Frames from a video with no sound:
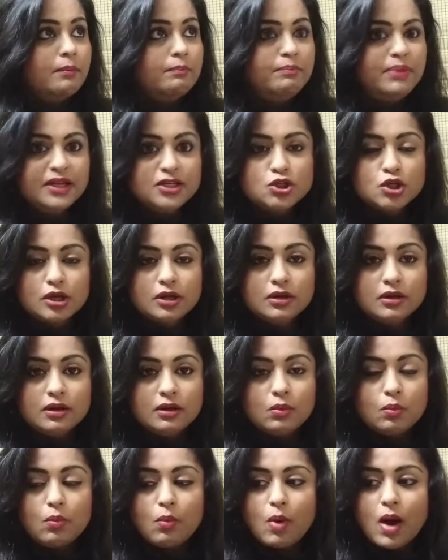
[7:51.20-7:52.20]
Pigeon,
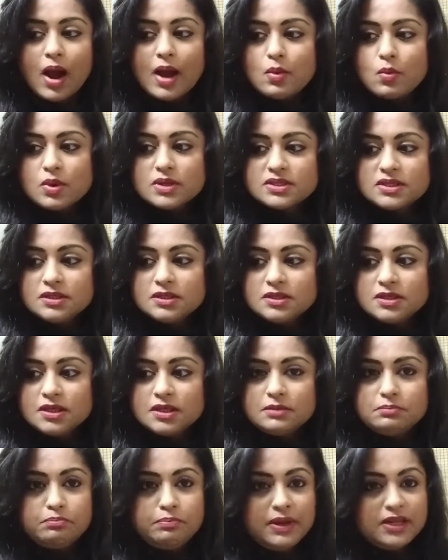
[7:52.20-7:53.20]
why wasn't
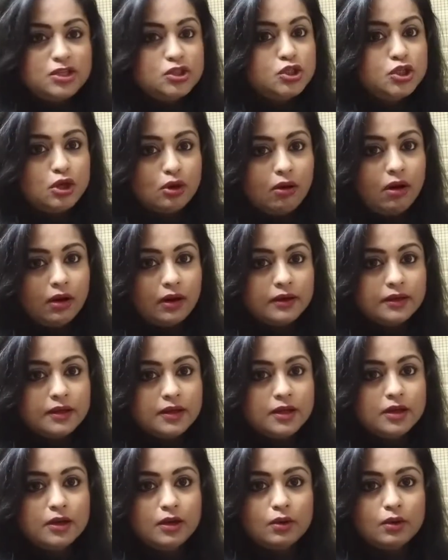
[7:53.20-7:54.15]
it pigeon?